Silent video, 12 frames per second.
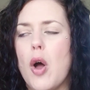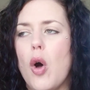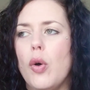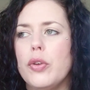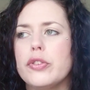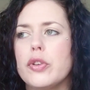
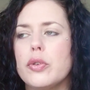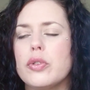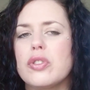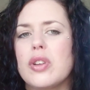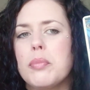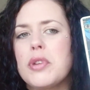Also,
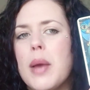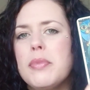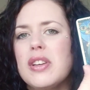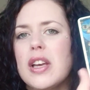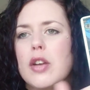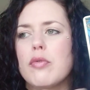sometimes
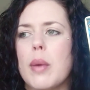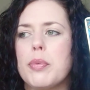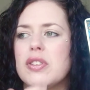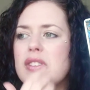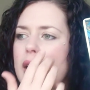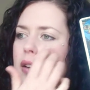it can
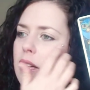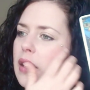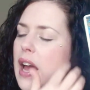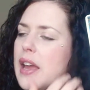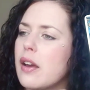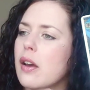represent
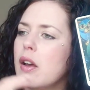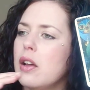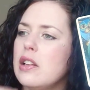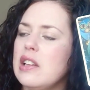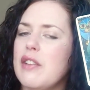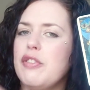like
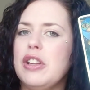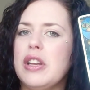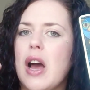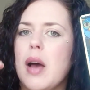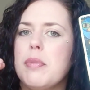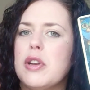leveling
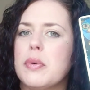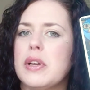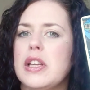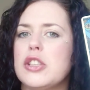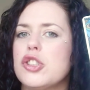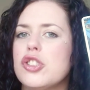up in a
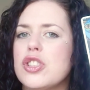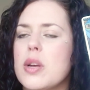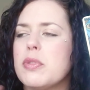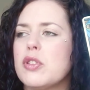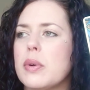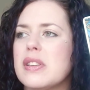
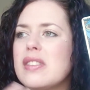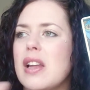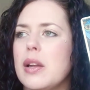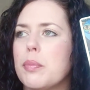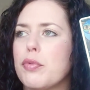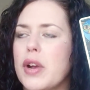relationship. So a
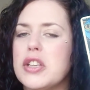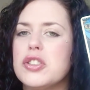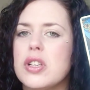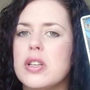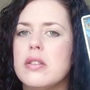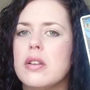
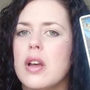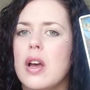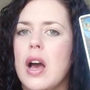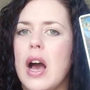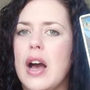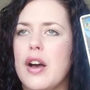celebration
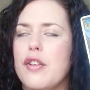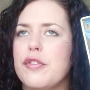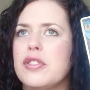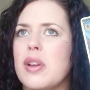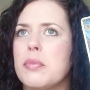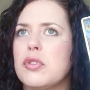of
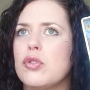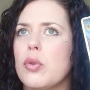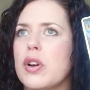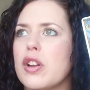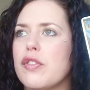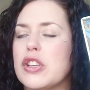some
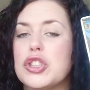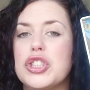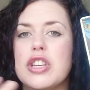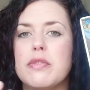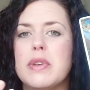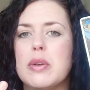sort of
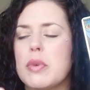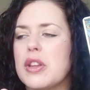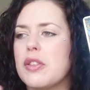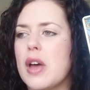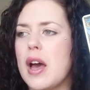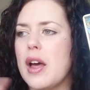achievement
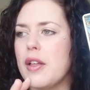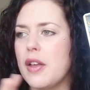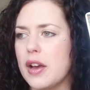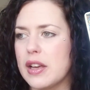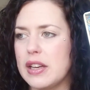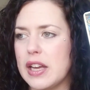with
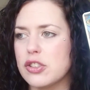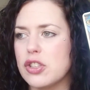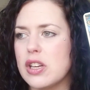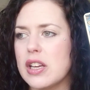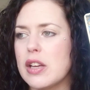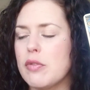a
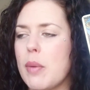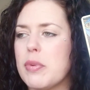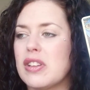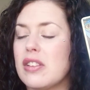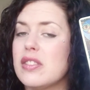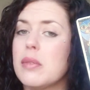connection. It can
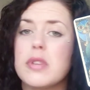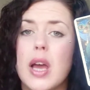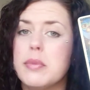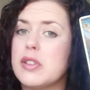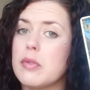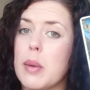represent,
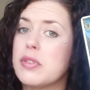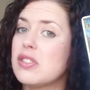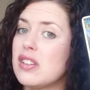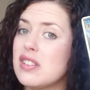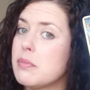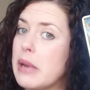sometimes it
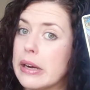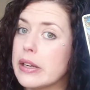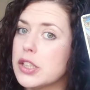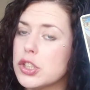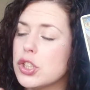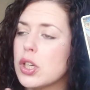represents
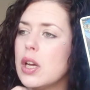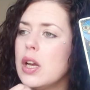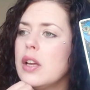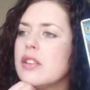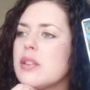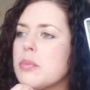marriage.
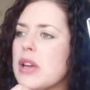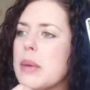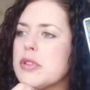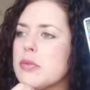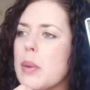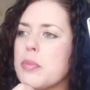
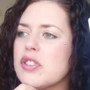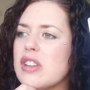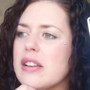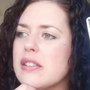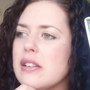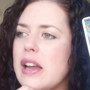Sometimes it
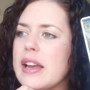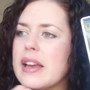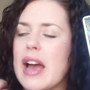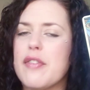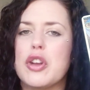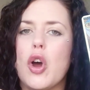represents like
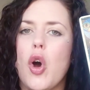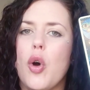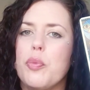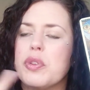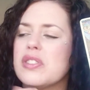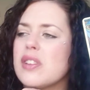having a
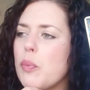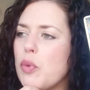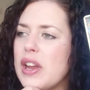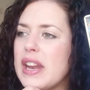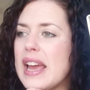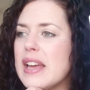home with
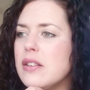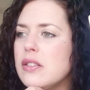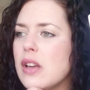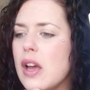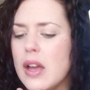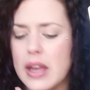someone. And
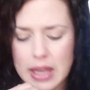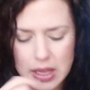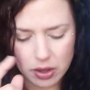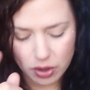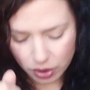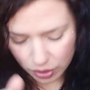
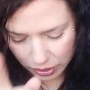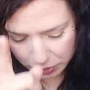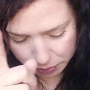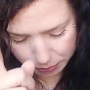it could,